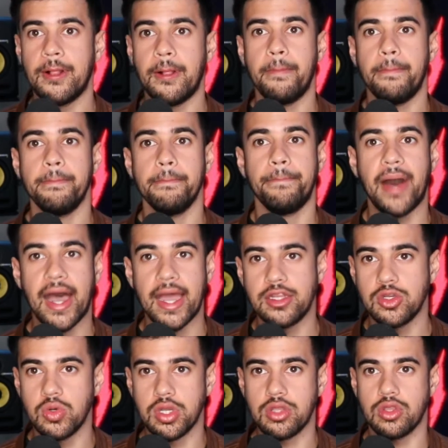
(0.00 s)
by
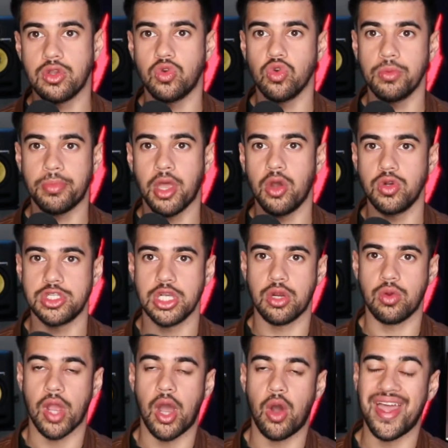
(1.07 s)
doing the group coaching
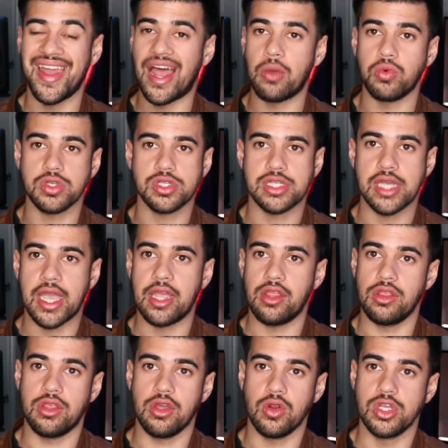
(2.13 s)
route. And I will say
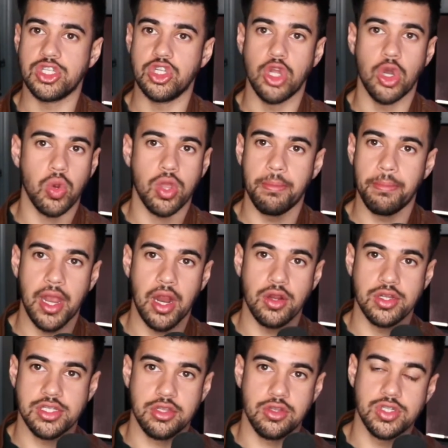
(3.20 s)
there is no
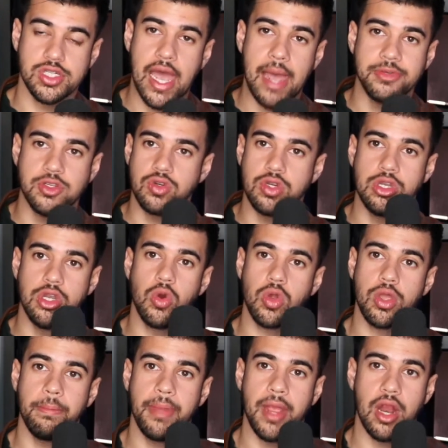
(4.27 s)
comparison. There's absolutely no
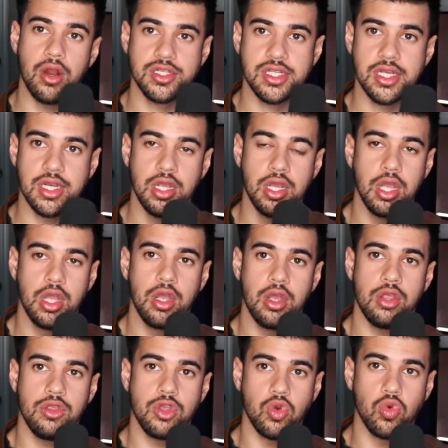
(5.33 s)
comparison.
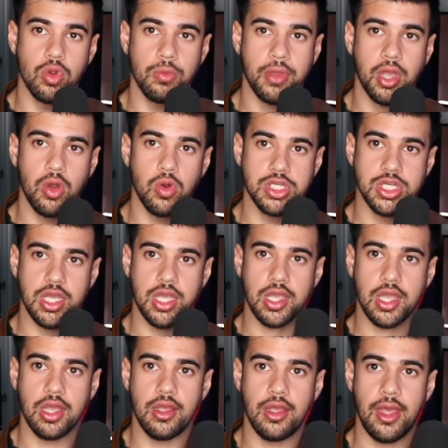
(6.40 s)
The group
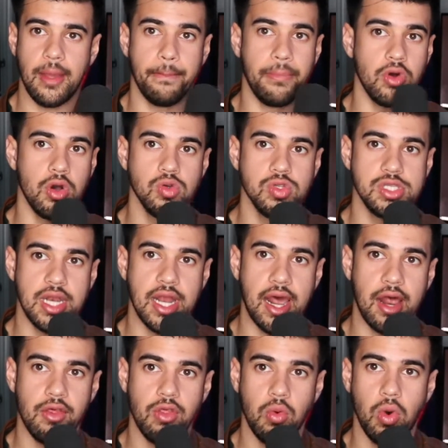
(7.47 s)
coaching blows it
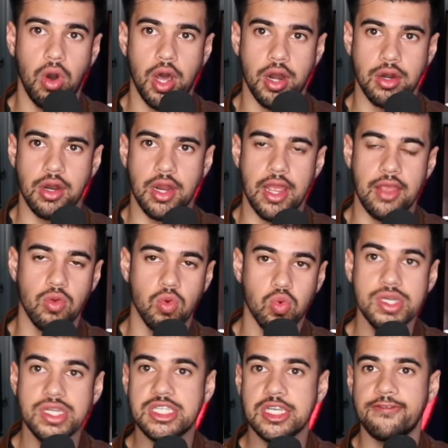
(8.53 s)
out of the water. And the
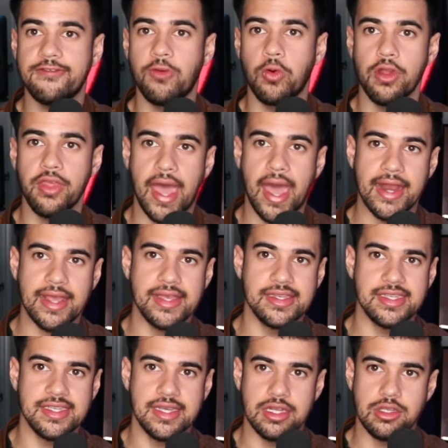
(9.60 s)
reason for that is
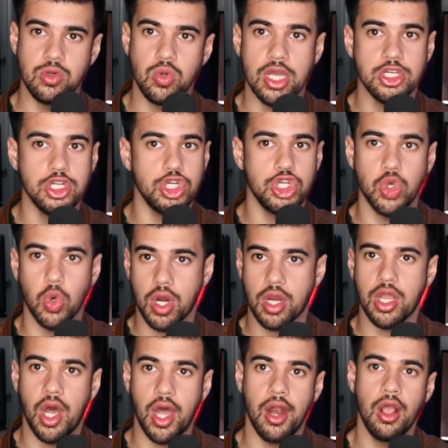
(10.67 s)
that you get to
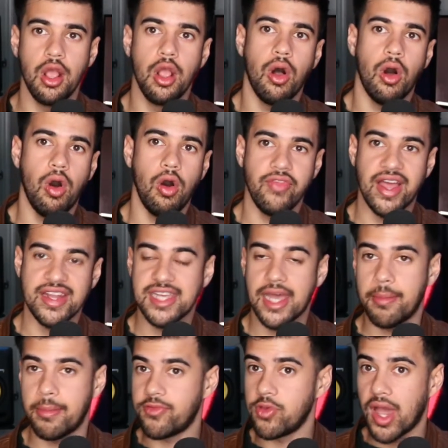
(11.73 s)
shortcut all that time.
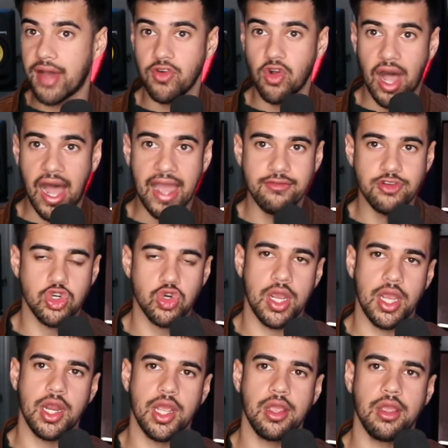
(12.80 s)
If you have live
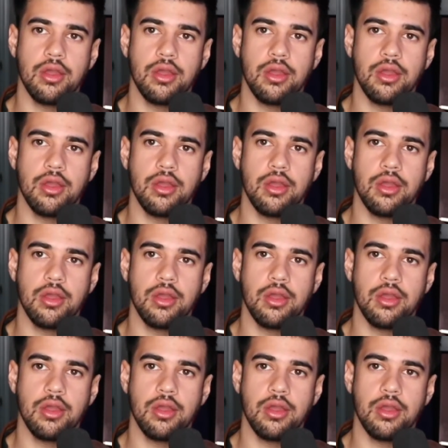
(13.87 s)
training,